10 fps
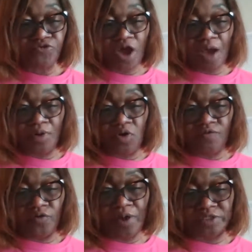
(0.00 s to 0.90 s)
Trauma
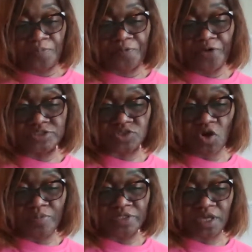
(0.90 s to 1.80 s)
overwhelms a person's
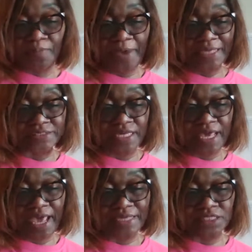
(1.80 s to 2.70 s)
coping capacity
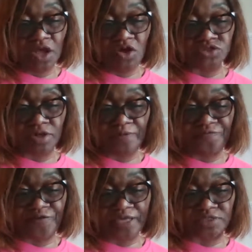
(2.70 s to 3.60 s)
and has long-term
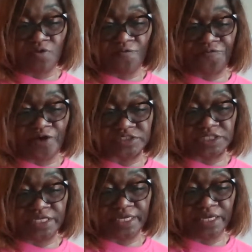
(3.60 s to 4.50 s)
effects on
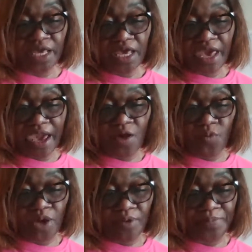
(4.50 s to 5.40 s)
functioning
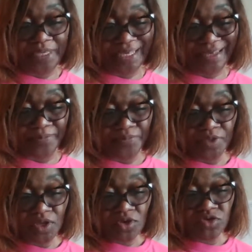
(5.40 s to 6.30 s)
and well-being.
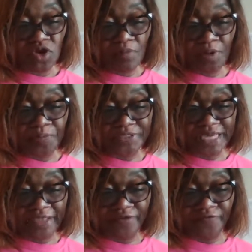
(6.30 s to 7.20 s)
Normal
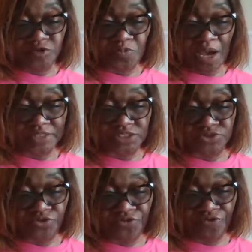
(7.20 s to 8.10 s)
protective responses
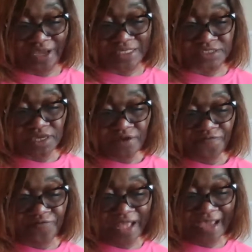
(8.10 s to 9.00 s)
to threats,
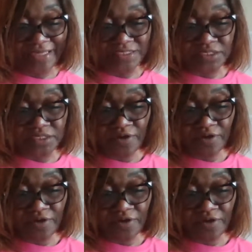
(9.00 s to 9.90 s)
fight,
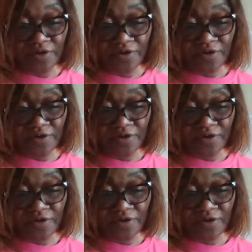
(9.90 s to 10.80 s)

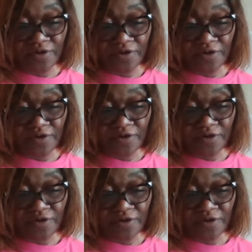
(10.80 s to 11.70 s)
flight, or freeze are
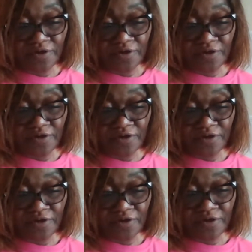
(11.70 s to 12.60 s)
activated
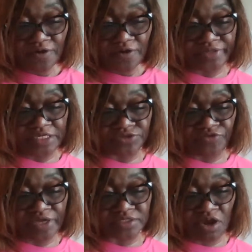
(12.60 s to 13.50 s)
regardless of whether these
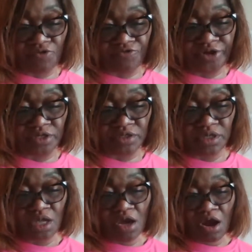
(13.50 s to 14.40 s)
threats are
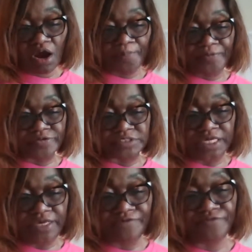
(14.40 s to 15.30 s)
real or
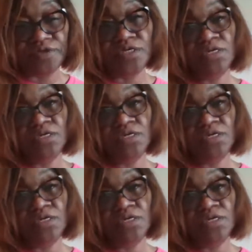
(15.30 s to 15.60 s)
perceived.